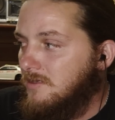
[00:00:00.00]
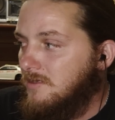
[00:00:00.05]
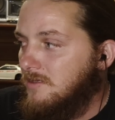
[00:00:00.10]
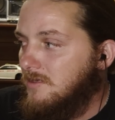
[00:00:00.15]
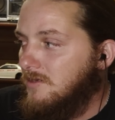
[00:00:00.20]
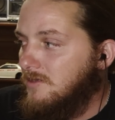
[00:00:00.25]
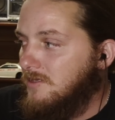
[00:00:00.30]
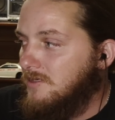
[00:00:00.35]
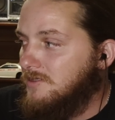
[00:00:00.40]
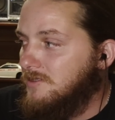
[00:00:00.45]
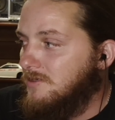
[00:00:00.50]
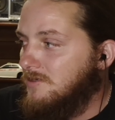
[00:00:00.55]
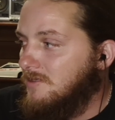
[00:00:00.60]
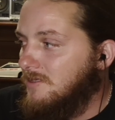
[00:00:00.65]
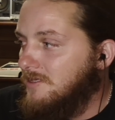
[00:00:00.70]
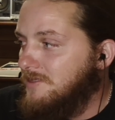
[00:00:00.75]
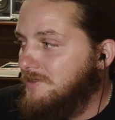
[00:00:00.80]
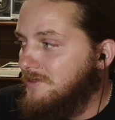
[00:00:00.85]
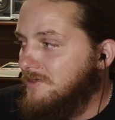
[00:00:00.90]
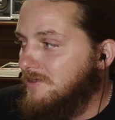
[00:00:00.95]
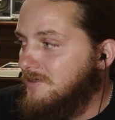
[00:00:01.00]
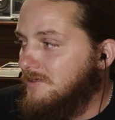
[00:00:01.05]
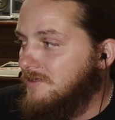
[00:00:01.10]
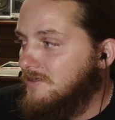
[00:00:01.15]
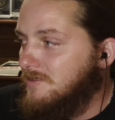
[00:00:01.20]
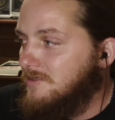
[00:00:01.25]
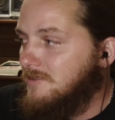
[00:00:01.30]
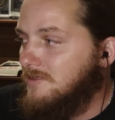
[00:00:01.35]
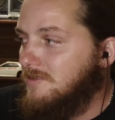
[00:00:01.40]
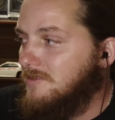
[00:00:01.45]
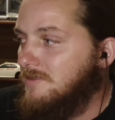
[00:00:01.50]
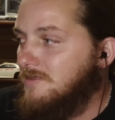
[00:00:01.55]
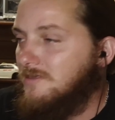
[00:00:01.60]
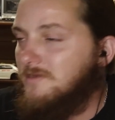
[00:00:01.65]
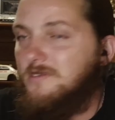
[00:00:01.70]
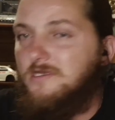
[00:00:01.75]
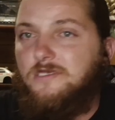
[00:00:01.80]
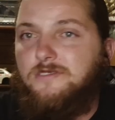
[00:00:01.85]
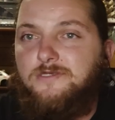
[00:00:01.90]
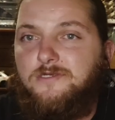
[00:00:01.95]
Oh, there's a lizard
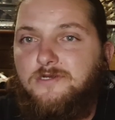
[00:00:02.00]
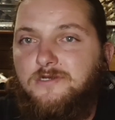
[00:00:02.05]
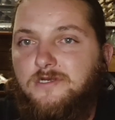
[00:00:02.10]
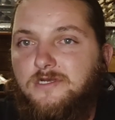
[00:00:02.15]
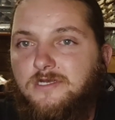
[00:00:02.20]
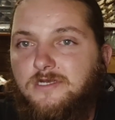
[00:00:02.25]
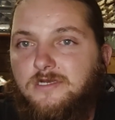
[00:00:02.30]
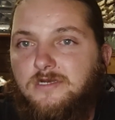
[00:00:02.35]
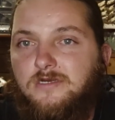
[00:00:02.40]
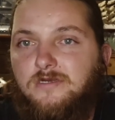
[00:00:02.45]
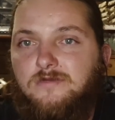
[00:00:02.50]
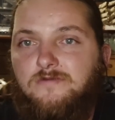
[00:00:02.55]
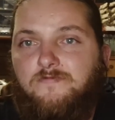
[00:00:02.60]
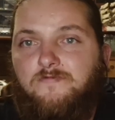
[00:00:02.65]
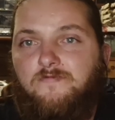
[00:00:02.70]
in here.